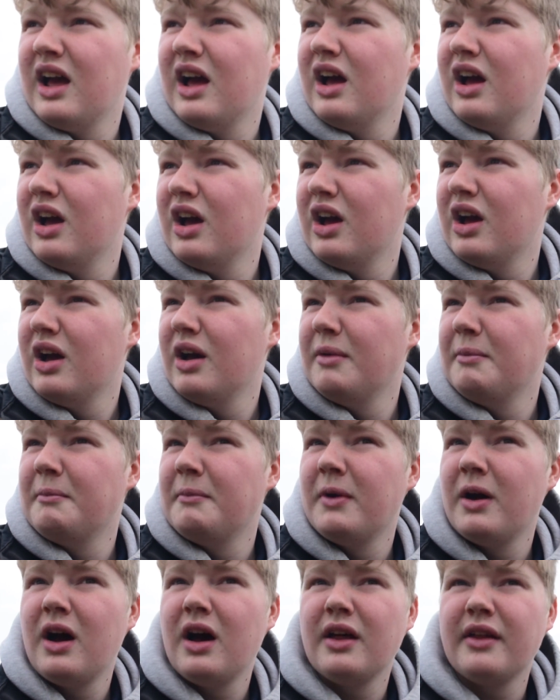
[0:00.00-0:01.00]

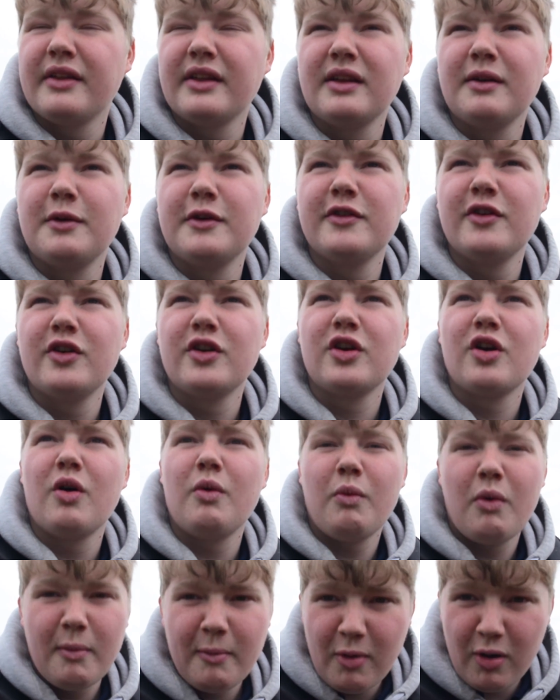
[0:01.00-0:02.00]
I think we've only
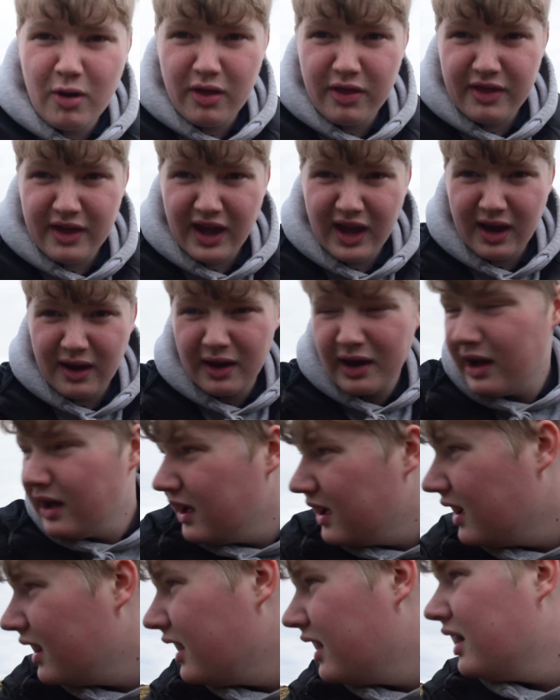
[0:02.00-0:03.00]
got one more thing,
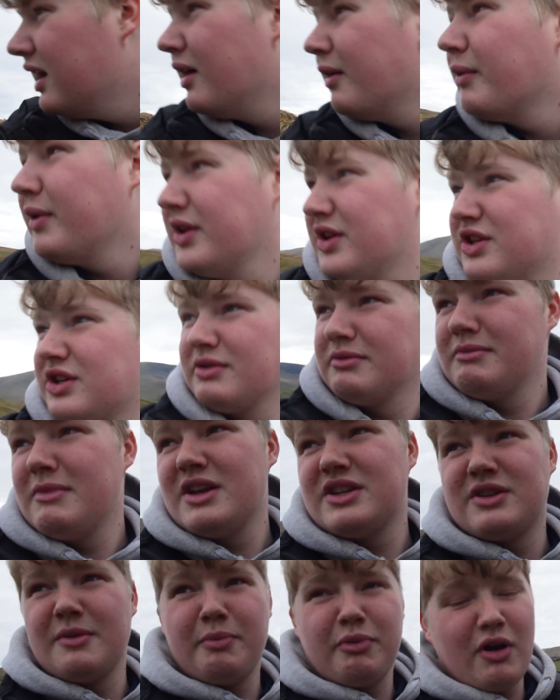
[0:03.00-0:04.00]
which
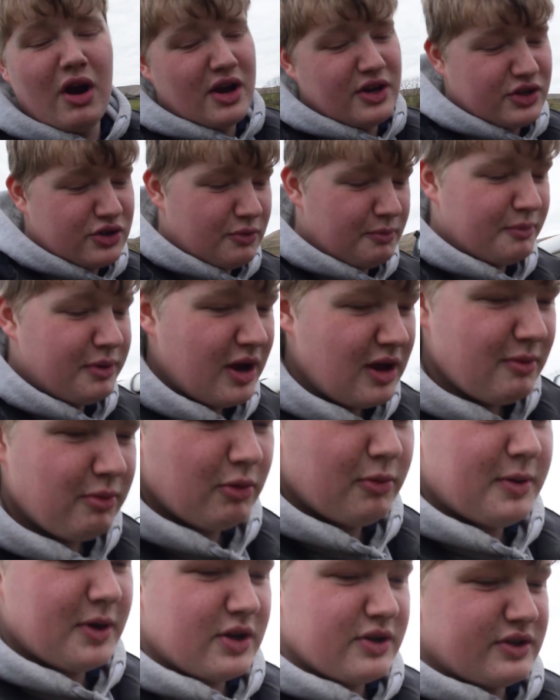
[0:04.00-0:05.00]
may surprise some
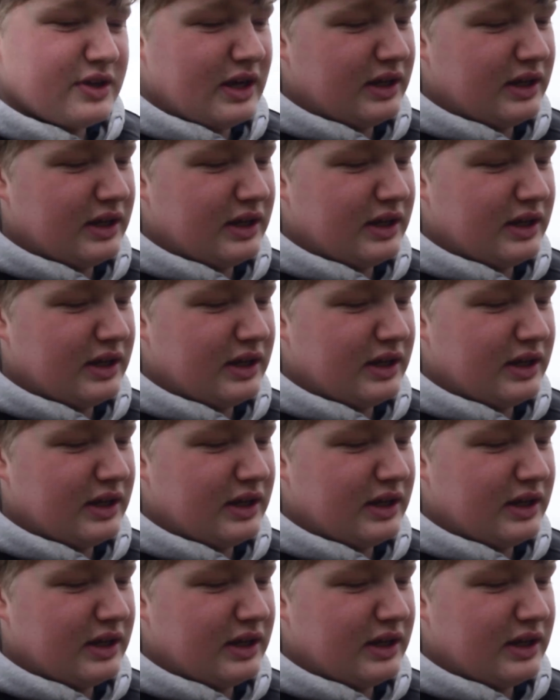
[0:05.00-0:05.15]
people because they